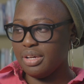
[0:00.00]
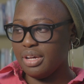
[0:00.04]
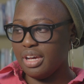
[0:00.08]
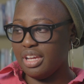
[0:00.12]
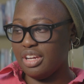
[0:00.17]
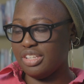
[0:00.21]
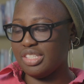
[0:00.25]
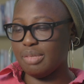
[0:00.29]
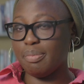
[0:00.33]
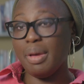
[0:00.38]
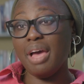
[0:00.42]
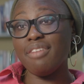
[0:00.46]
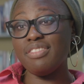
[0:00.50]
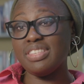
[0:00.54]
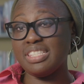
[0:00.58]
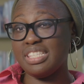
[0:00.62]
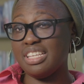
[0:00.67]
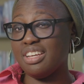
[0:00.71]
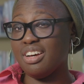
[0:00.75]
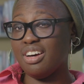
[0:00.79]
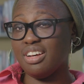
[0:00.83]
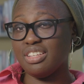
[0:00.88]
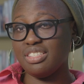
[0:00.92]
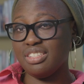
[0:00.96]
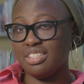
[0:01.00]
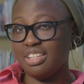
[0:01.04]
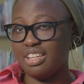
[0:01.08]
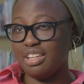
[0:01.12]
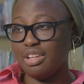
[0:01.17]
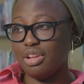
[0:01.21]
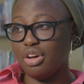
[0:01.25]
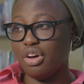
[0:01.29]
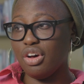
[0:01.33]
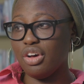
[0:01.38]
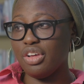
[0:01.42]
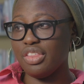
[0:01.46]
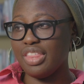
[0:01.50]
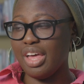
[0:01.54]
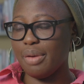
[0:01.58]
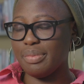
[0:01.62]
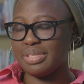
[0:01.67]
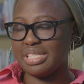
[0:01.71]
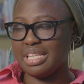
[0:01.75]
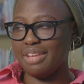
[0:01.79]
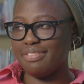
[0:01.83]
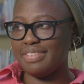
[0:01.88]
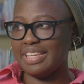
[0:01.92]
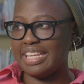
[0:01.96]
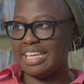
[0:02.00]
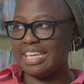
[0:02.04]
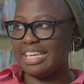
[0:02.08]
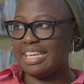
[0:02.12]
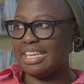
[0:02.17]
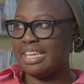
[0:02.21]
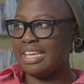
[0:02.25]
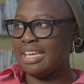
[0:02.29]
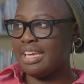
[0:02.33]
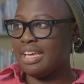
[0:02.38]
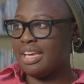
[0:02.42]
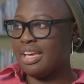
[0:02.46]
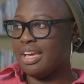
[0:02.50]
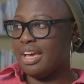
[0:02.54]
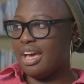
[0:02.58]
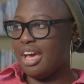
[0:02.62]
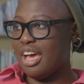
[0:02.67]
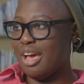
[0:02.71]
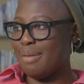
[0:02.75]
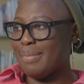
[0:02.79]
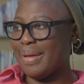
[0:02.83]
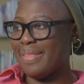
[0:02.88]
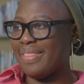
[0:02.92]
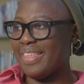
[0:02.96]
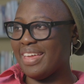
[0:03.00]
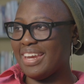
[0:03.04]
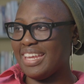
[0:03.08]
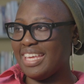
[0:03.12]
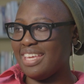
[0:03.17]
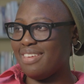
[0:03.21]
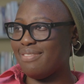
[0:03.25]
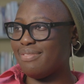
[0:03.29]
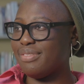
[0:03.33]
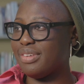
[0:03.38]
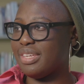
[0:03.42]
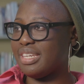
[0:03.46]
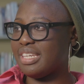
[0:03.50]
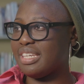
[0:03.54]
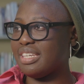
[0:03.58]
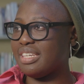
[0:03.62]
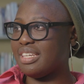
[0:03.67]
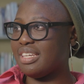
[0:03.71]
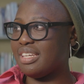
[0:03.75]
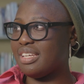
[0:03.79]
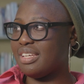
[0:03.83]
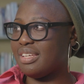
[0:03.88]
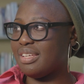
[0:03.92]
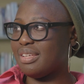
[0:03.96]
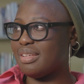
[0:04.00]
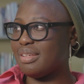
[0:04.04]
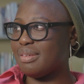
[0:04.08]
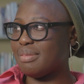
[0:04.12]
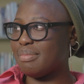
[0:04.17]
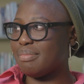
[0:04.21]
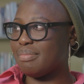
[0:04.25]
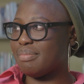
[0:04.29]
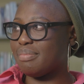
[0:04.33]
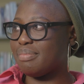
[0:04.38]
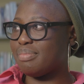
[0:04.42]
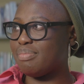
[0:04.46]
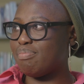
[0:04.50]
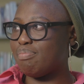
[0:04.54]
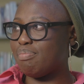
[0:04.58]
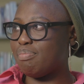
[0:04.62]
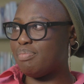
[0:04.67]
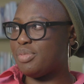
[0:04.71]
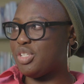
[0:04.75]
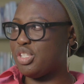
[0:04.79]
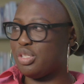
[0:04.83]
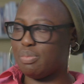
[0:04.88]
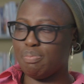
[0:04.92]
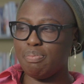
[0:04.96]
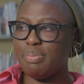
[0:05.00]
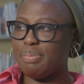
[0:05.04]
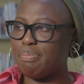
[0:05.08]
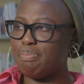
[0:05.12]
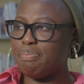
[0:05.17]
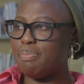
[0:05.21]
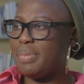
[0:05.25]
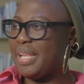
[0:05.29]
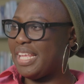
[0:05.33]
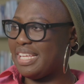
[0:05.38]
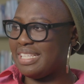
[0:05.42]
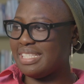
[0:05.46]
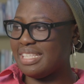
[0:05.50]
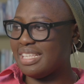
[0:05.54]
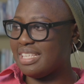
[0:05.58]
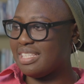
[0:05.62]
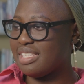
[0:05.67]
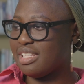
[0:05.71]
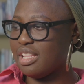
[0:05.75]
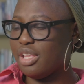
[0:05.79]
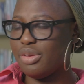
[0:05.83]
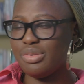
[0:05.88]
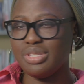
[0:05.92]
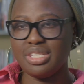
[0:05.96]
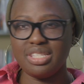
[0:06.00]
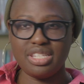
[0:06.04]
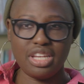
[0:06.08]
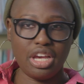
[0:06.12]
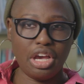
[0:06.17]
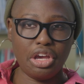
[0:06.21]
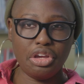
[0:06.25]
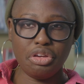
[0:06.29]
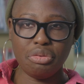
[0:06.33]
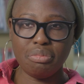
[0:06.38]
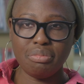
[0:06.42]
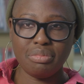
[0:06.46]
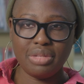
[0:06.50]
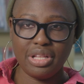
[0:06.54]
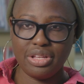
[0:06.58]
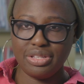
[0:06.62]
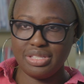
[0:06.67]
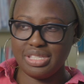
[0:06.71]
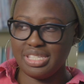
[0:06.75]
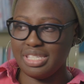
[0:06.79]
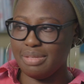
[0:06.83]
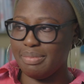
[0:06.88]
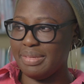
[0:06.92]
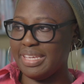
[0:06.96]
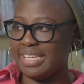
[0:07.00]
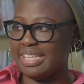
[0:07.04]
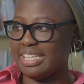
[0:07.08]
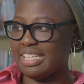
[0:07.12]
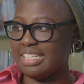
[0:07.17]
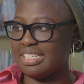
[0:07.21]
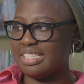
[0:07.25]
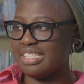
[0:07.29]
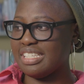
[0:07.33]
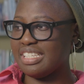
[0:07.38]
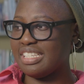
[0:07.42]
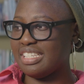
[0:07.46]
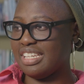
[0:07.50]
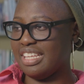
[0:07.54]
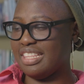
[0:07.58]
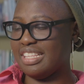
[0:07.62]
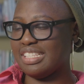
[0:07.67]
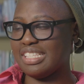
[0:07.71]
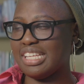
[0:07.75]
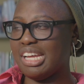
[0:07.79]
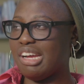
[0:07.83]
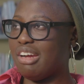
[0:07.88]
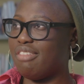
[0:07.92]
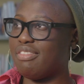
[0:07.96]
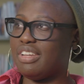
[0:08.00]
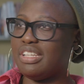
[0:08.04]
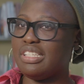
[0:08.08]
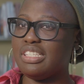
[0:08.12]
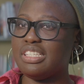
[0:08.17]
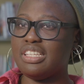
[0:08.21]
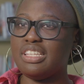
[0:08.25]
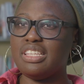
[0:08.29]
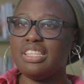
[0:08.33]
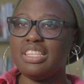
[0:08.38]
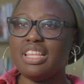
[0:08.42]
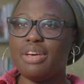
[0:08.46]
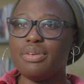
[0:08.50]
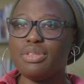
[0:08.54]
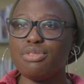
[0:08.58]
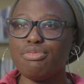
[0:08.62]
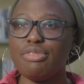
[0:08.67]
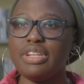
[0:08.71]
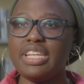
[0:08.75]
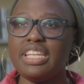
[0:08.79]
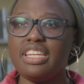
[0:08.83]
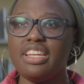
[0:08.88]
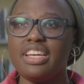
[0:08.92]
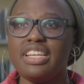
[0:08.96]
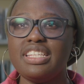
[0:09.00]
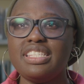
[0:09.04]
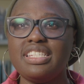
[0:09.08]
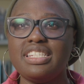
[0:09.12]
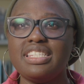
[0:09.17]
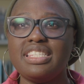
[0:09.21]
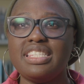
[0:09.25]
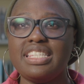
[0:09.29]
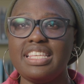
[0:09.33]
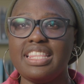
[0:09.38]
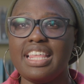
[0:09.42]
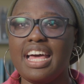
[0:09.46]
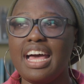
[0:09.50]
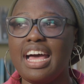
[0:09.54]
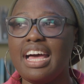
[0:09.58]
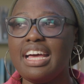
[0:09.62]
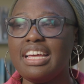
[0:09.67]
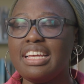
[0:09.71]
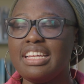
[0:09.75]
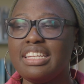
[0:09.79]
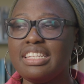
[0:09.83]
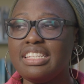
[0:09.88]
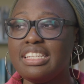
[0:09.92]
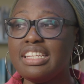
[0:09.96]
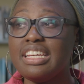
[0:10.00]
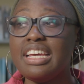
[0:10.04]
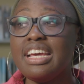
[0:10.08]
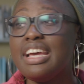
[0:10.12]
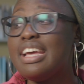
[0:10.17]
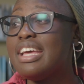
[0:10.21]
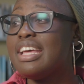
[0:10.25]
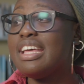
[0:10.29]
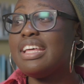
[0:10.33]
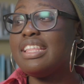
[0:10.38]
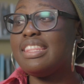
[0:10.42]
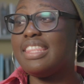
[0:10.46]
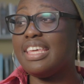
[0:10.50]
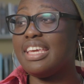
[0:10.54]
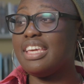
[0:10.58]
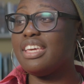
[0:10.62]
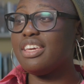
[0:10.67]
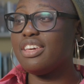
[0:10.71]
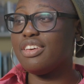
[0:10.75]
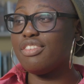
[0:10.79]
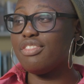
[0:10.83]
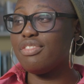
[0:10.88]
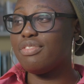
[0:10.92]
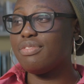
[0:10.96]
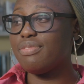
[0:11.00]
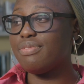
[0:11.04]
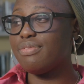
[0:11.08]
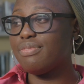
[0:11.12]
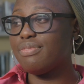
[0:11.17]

I looked at Pevensey Castle a lot, that was lovely. And then even just places closer to home, closer to me in London, like the Tower of London, that was really nice to see that and think of